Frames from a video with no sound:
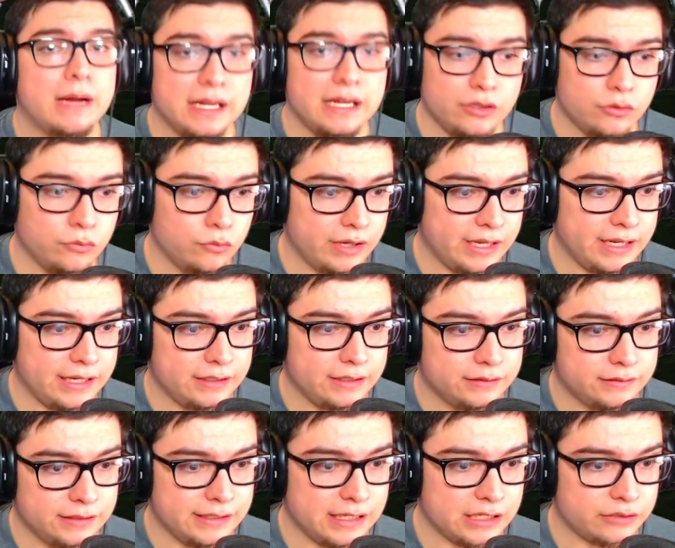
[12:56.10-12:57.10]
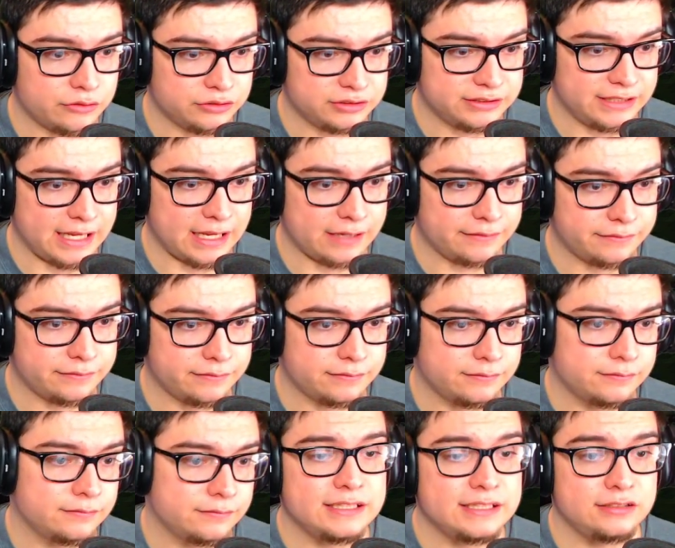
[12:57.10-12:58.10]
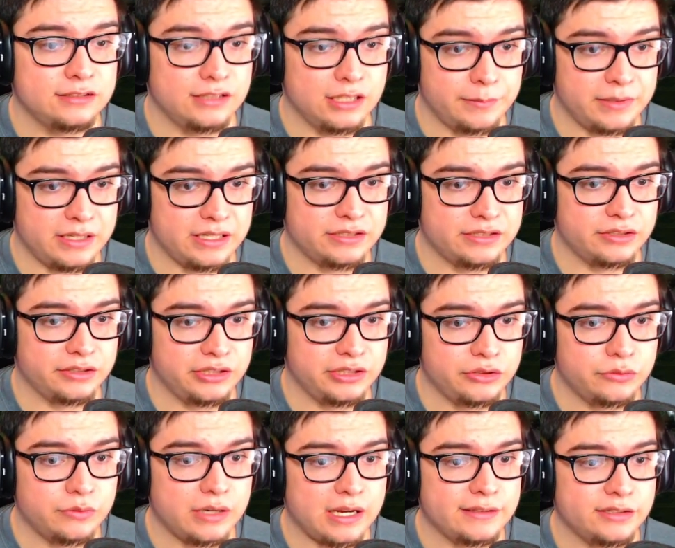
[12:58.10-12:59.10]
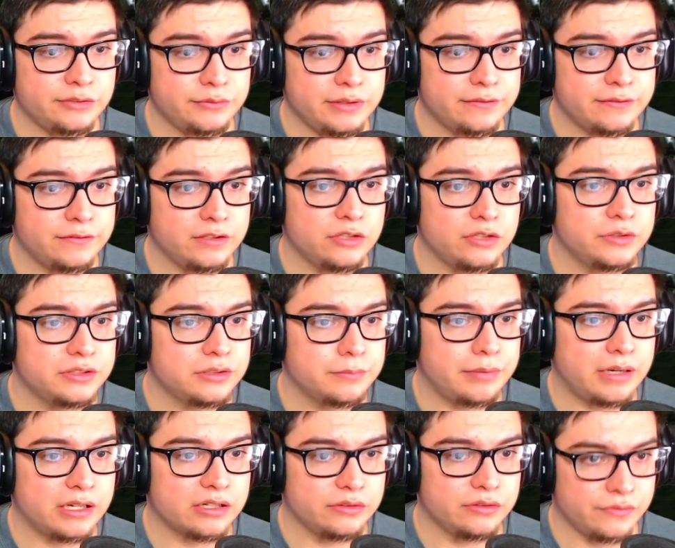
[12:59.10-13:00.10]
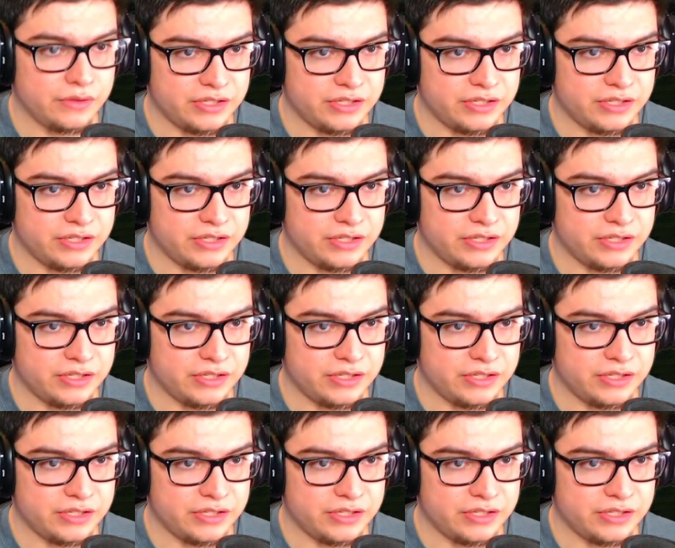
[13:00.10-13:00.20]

by the way, the NECRO staff is limited, so you do have to refill it with a bottle